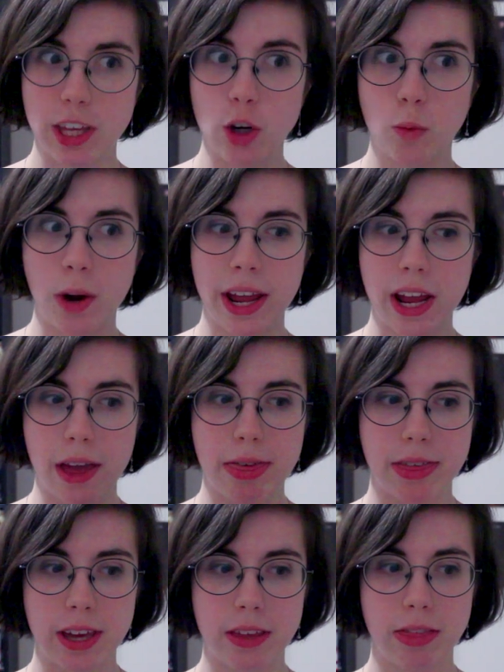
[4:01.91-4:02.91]
In a way, I
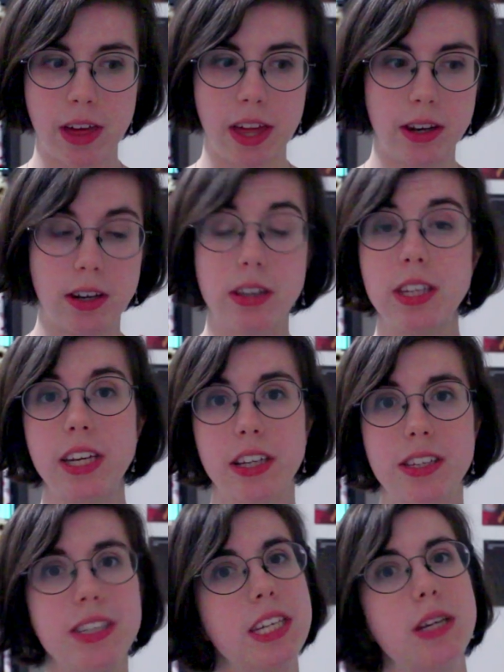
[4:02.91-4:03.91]
think that
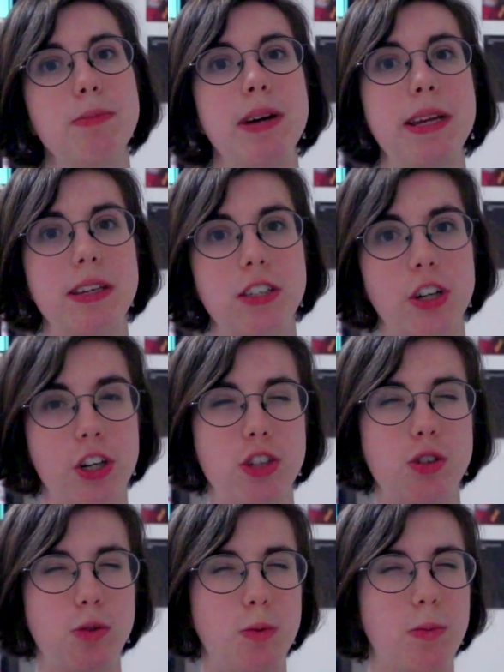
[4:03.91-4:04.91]
TXT might start
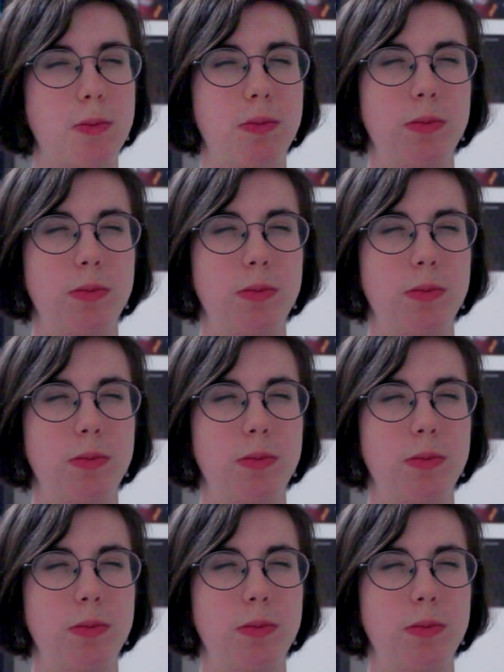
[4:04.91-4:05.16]
to